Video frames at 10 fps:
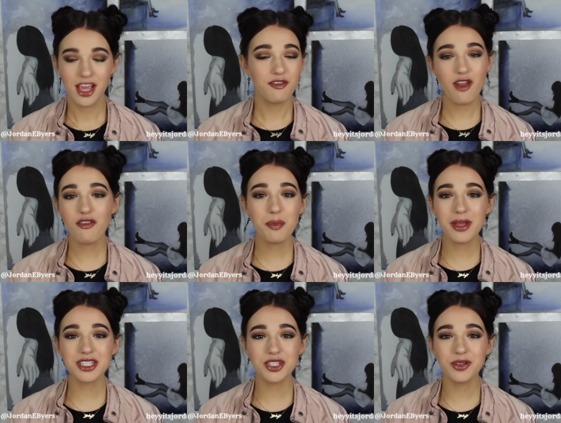If you ever
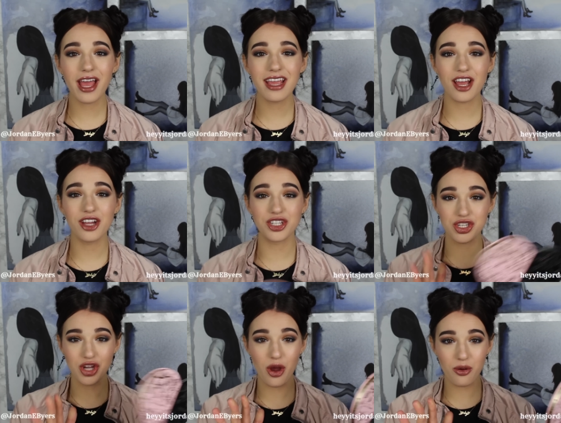been to like a
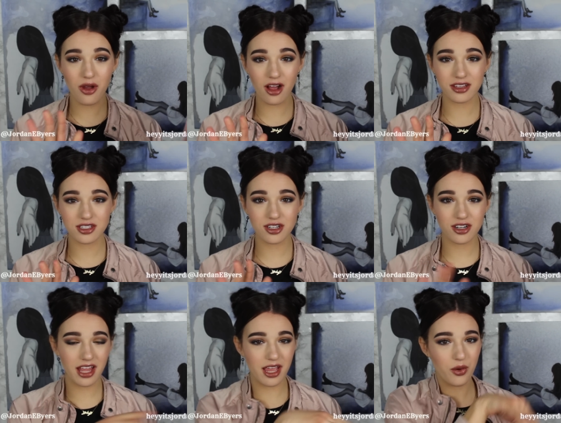show
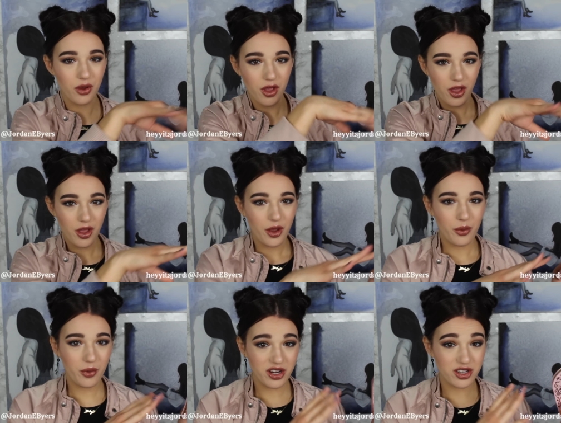concert, like
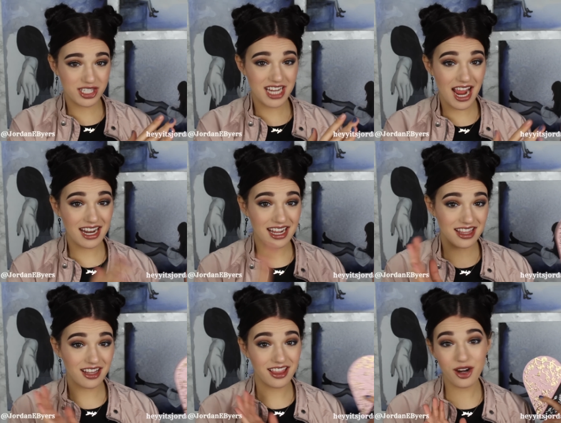where you're standing
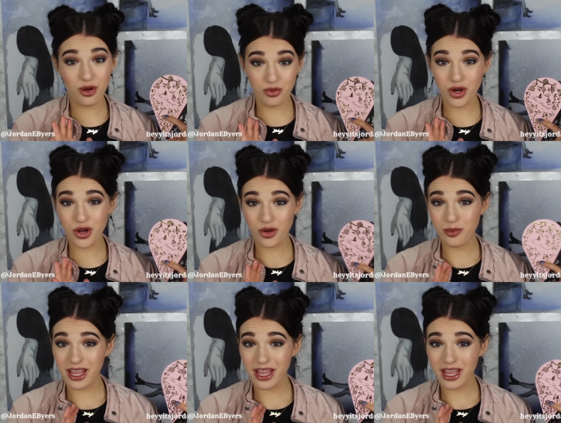in the little room,